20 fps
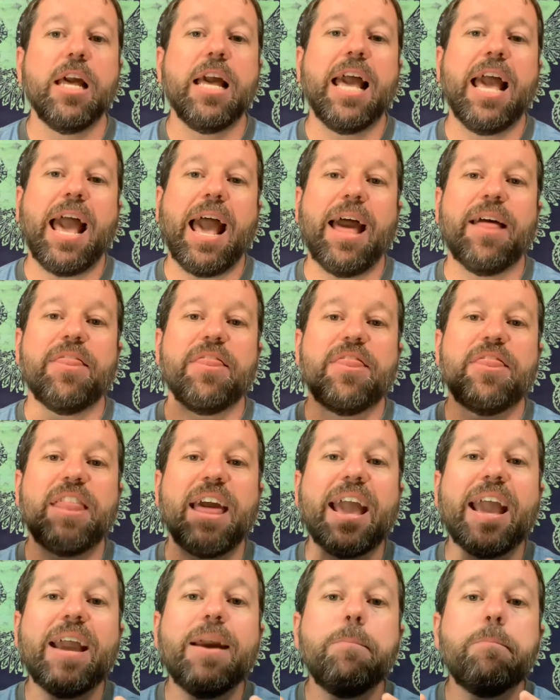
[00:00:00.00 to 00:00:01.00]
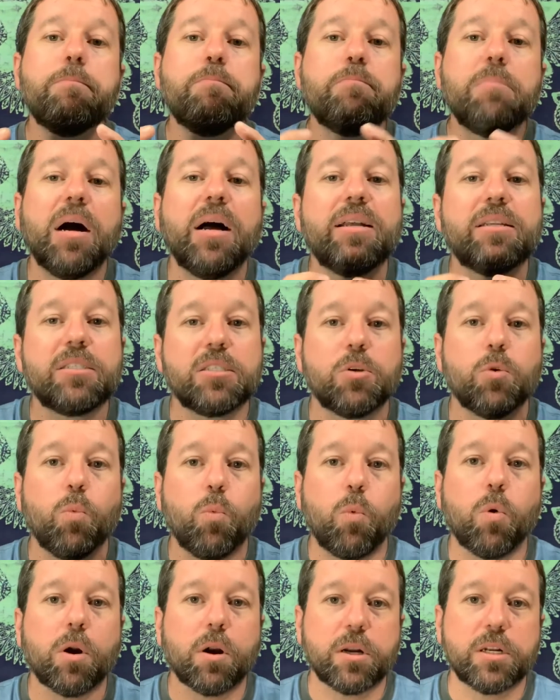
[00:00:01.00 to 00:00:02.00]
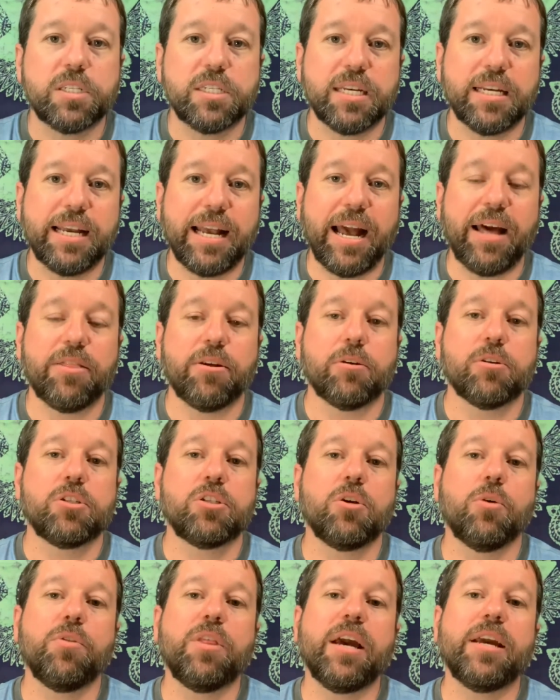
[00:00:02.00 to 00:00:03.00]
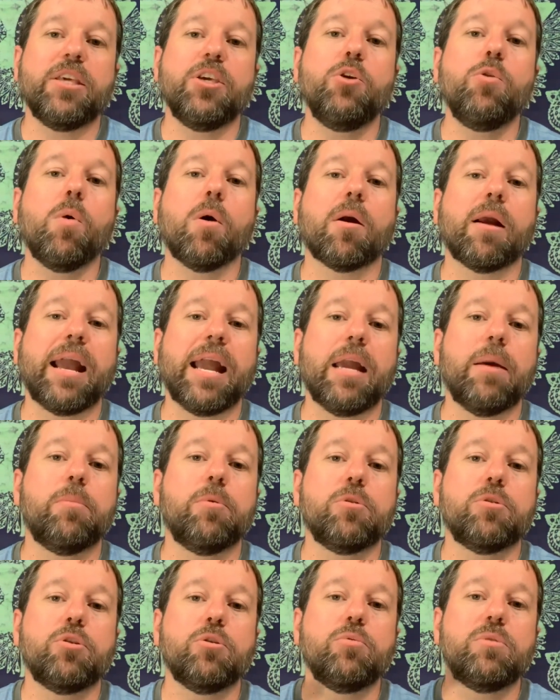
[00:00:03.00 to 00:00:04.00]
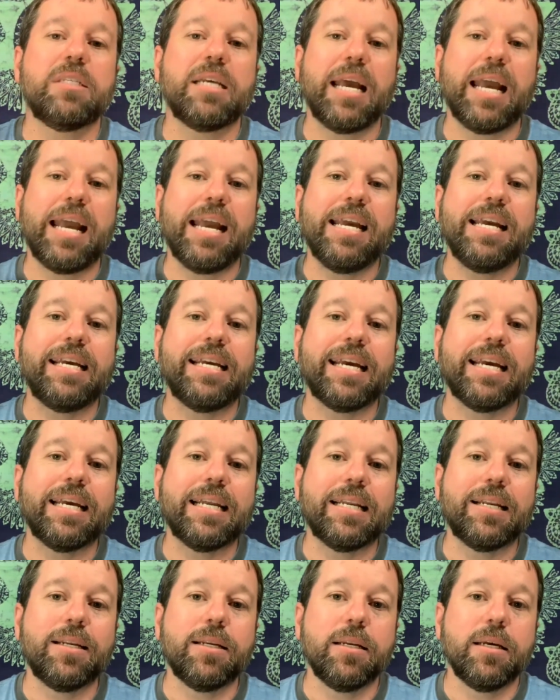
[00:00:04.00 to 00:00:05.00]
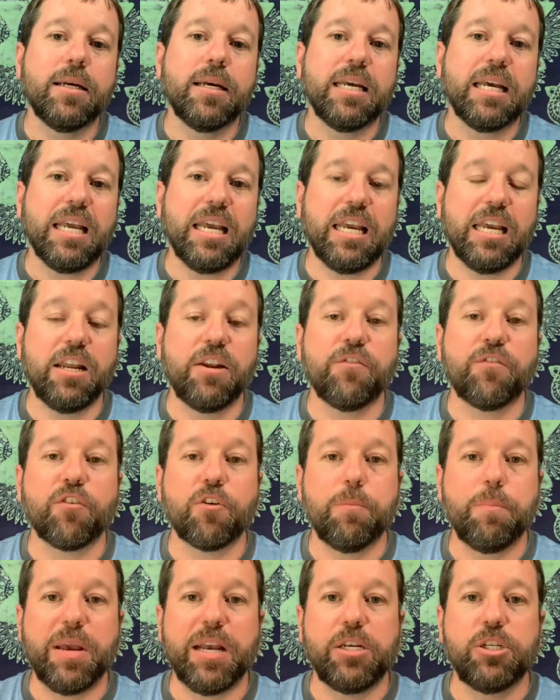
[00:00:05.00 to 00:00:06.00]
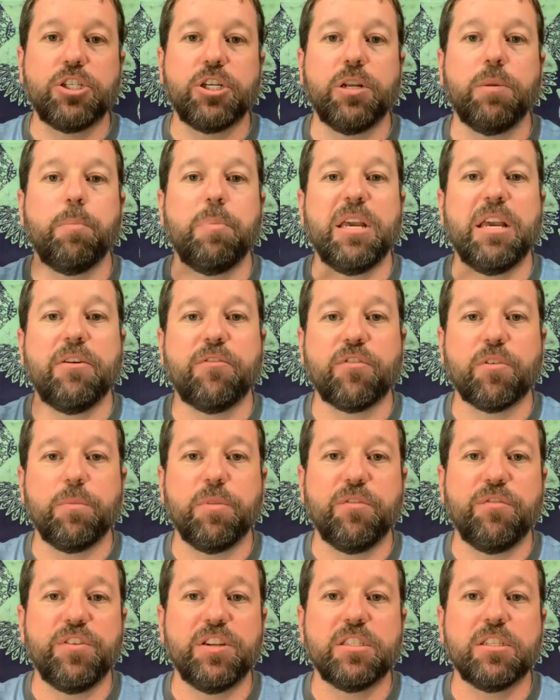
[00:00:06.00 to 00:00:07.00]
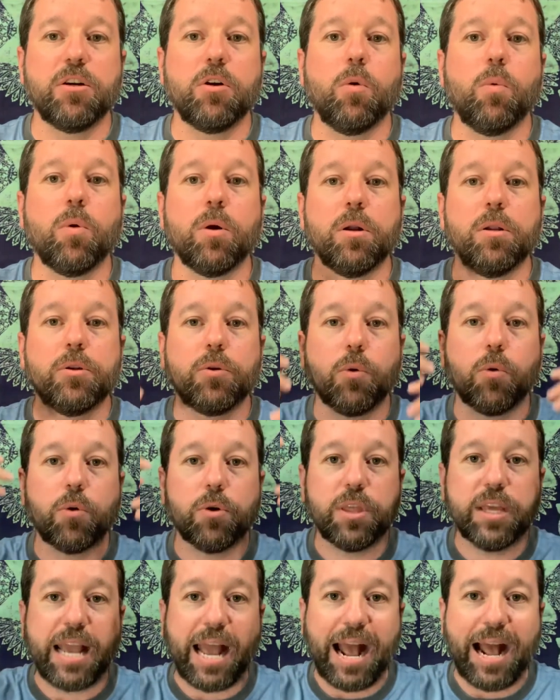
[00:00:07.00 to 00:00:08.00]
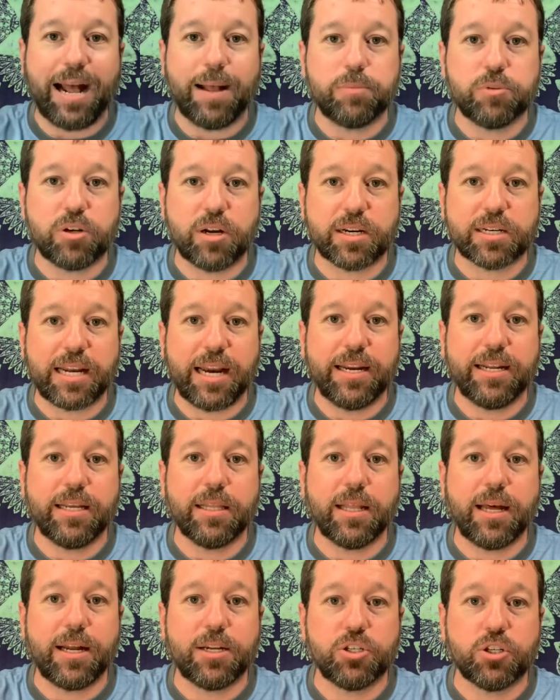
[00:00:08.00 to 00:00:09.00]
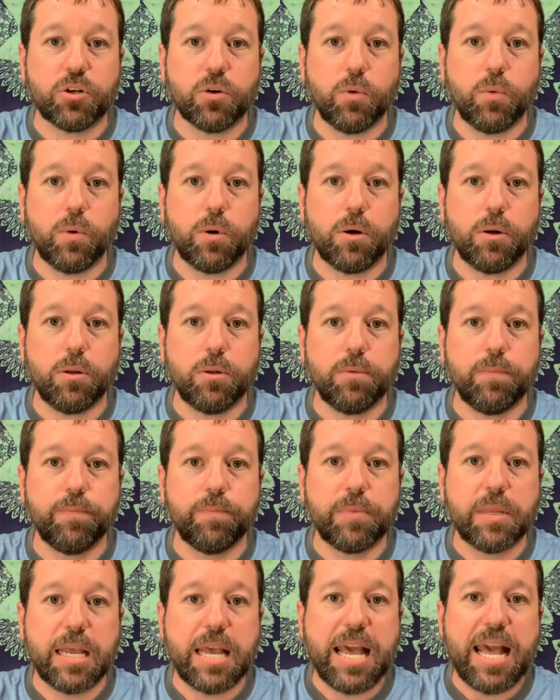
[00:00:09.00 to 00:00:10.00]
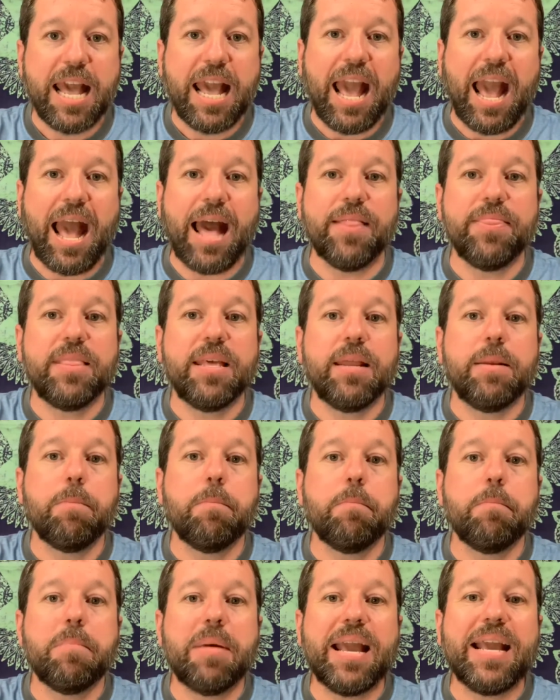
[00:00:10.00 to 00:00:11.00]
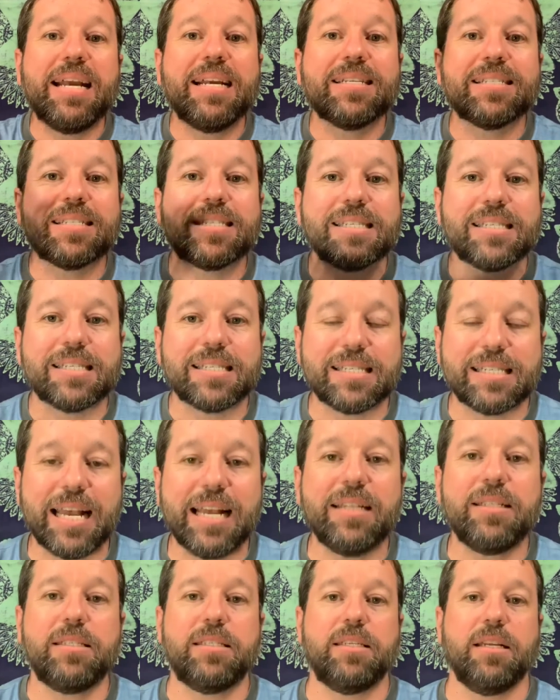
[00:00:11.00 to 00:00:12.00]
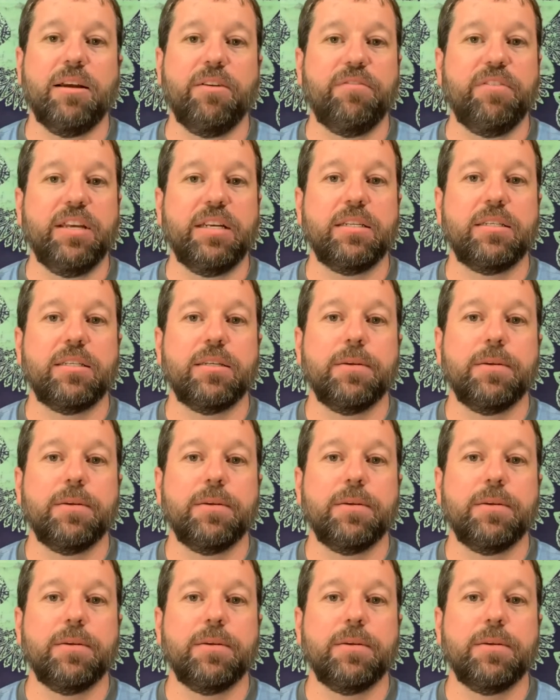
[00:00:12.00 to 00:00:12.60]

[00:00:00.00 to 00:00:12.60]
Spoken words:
And they must work together so that you are able to take in information, be it from the physical world or the abstract ideological world, and then make sense of it